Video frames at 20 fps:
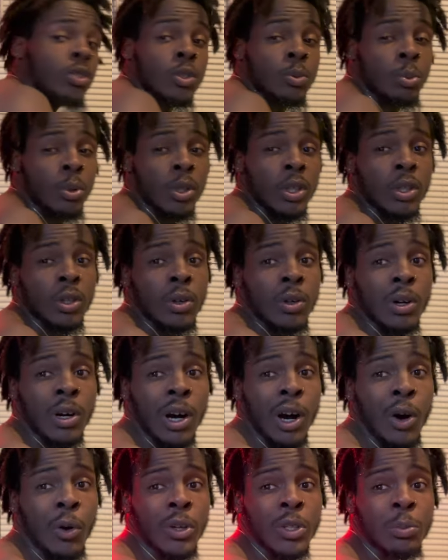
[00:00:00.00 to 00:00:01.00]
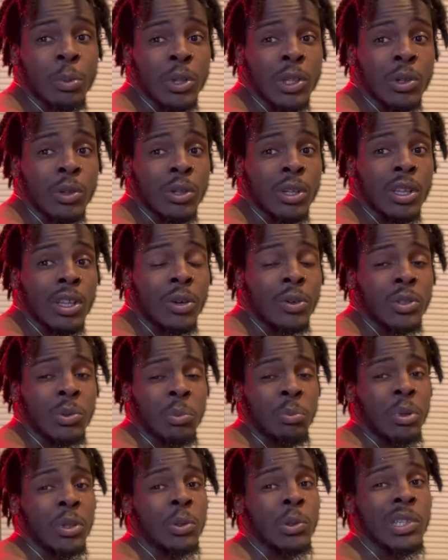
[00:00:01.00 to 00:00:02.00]
to just put it on. I always put it on the lowest. I'm going
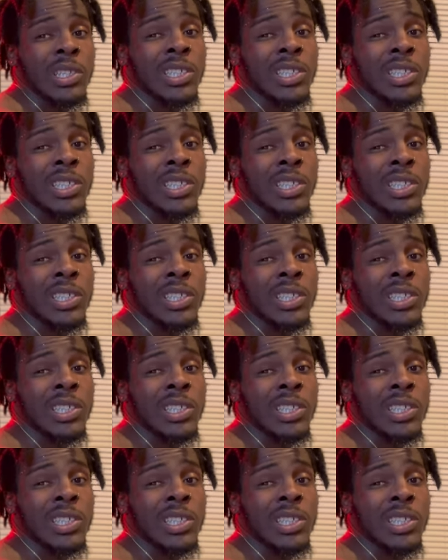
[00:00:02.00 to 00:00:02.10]
to put it on the